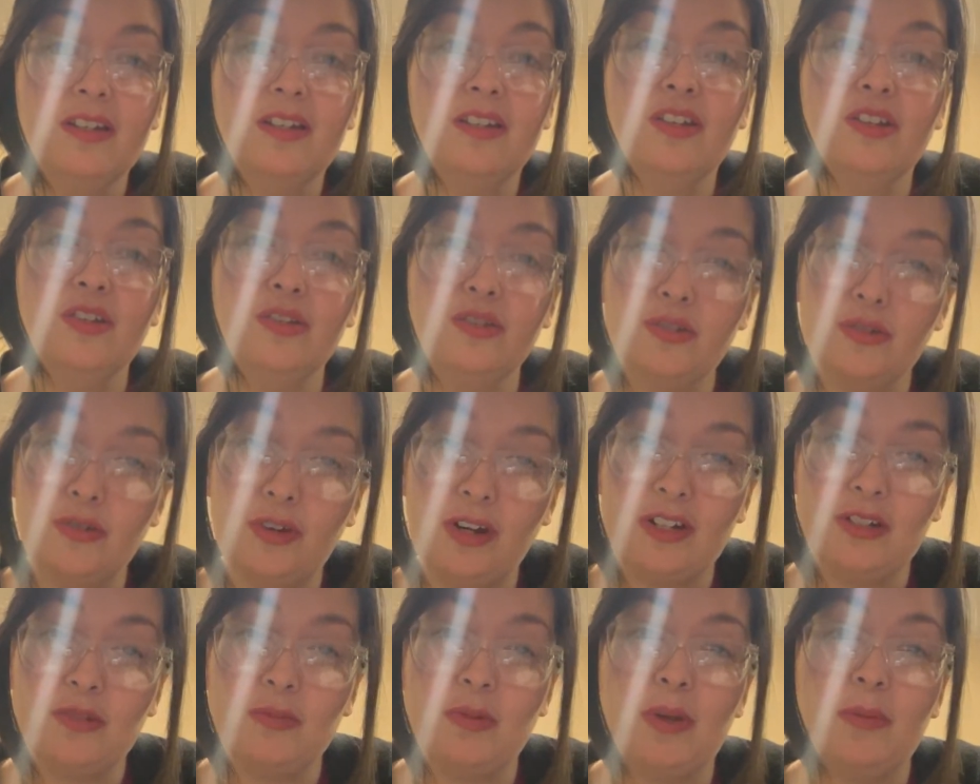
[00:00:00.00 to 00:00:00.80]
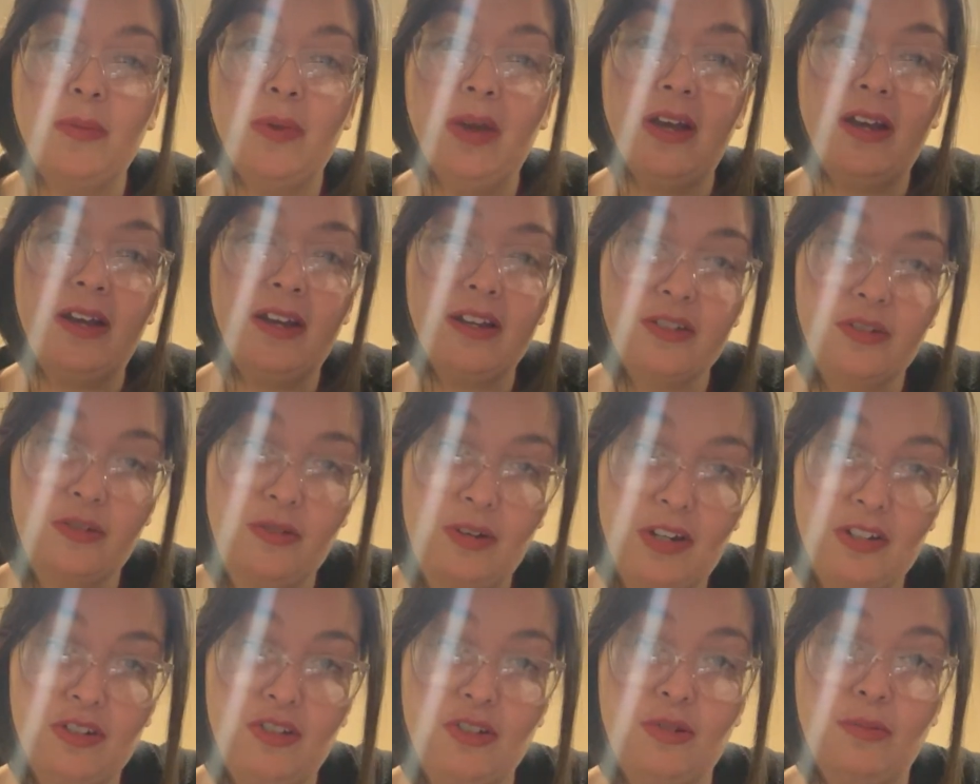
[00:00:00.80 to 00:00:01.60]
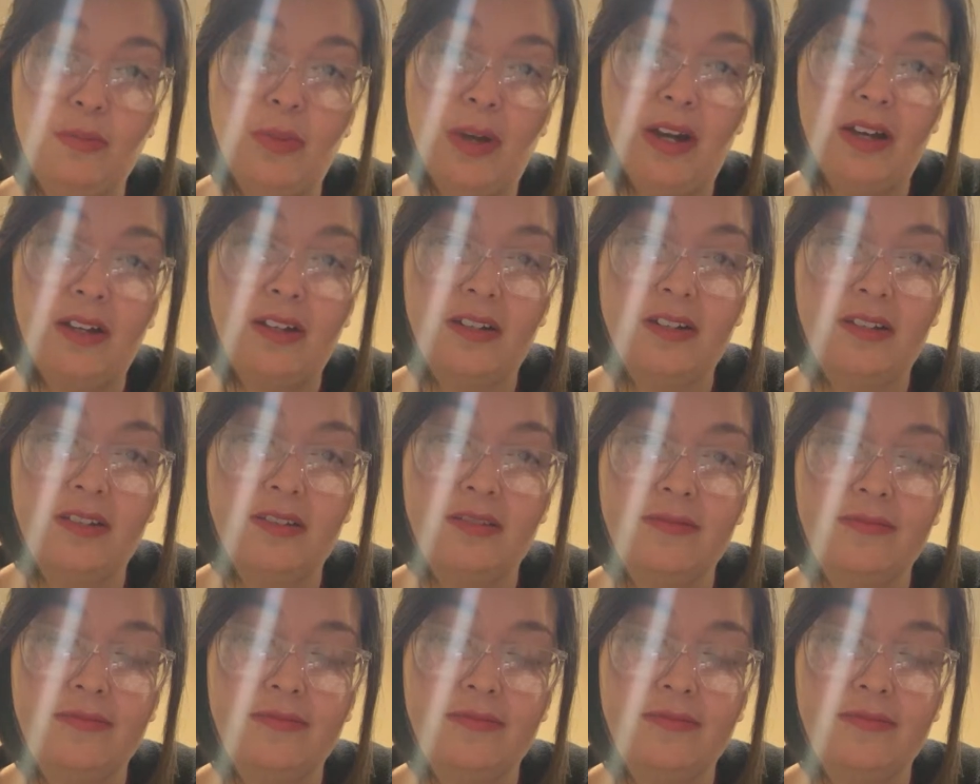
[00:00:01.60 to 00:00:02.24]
you scratch my back, I scratch your back.